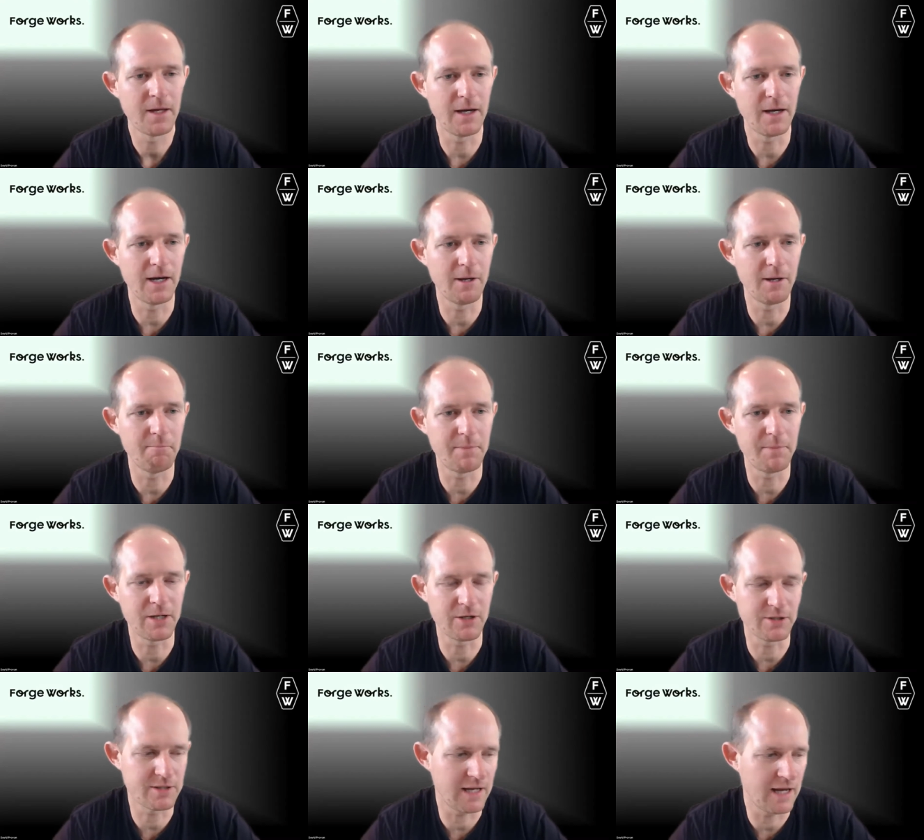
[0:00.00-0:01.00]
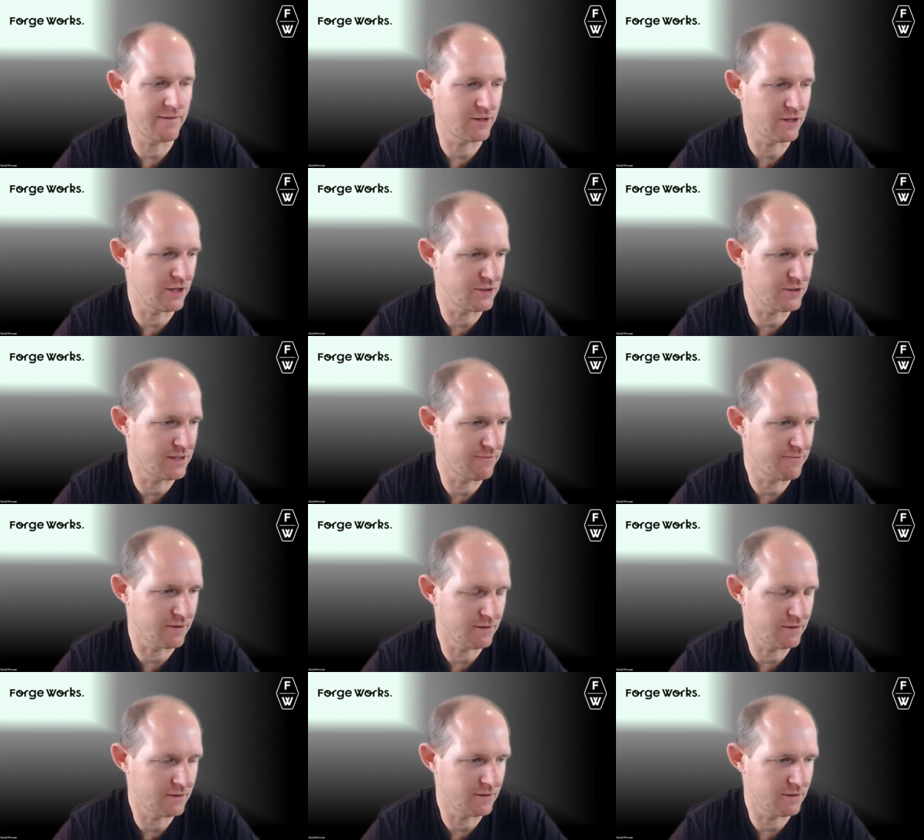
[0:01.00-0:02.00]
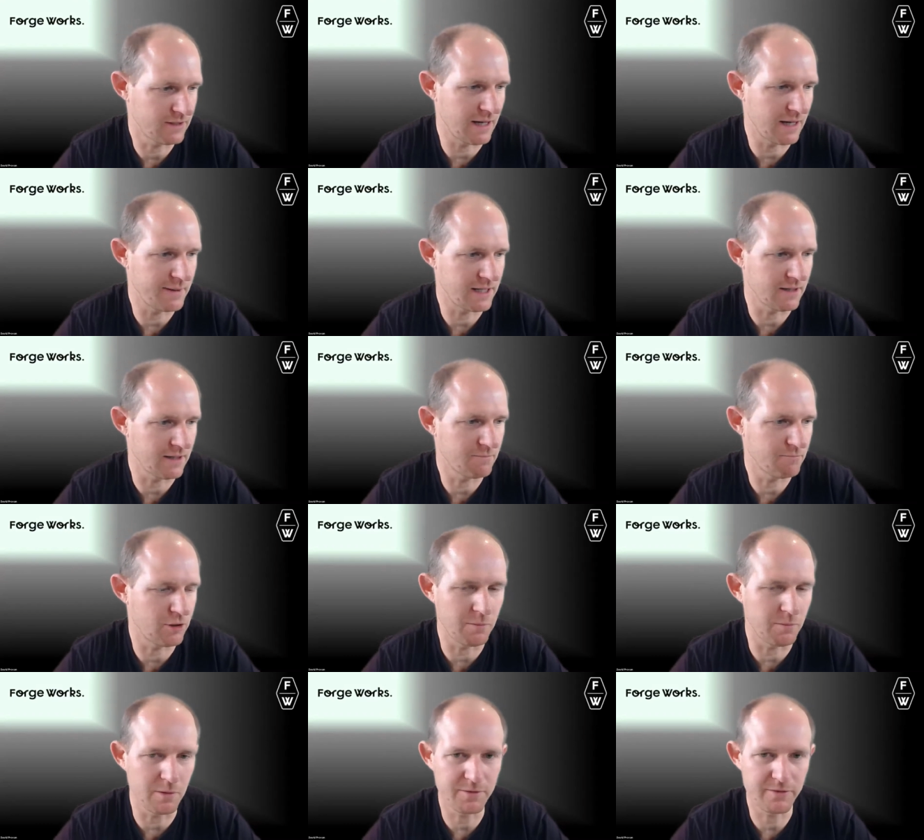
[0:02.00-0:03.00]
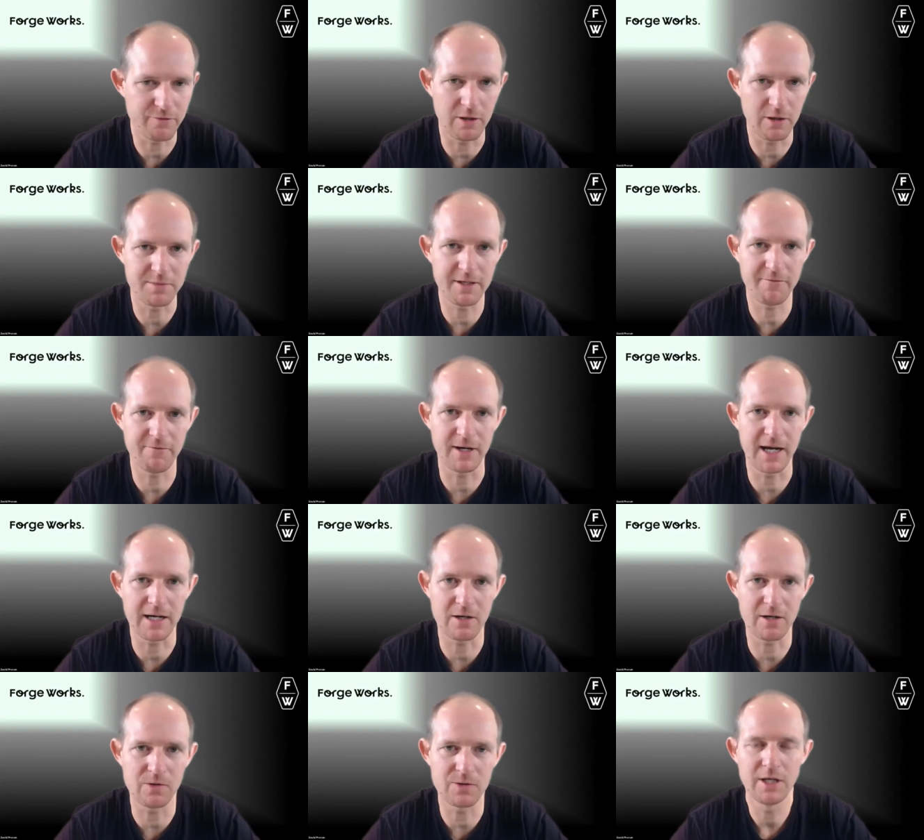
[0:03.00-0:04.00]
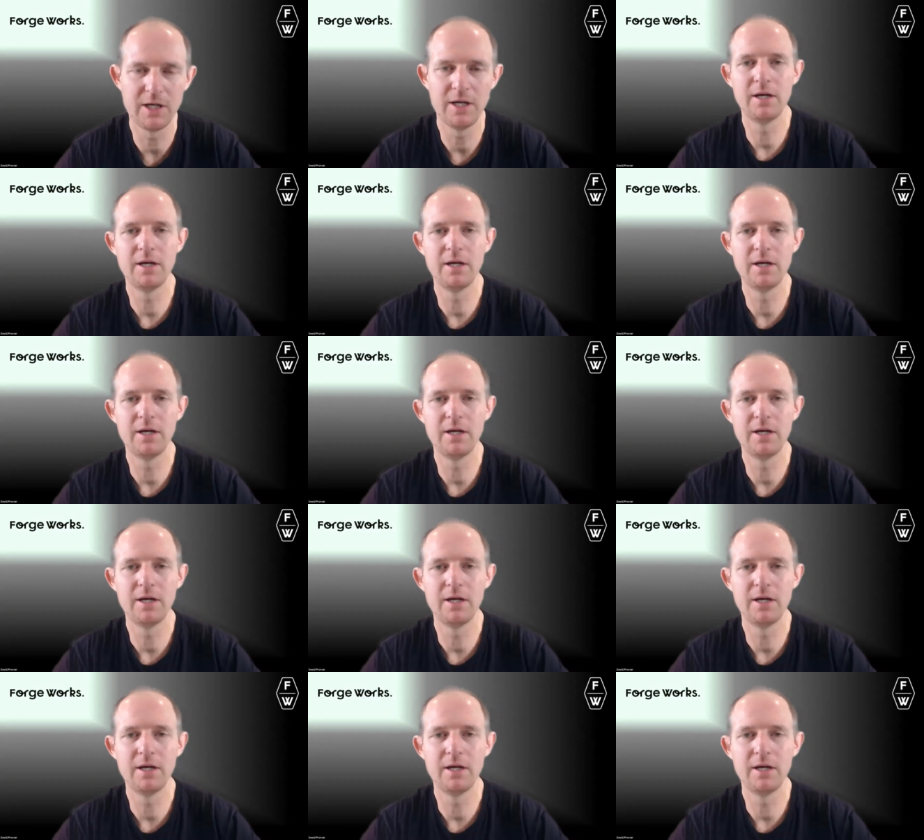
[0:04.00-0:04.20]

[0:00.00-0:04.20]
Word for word: um, because having those different coming at problems from different angles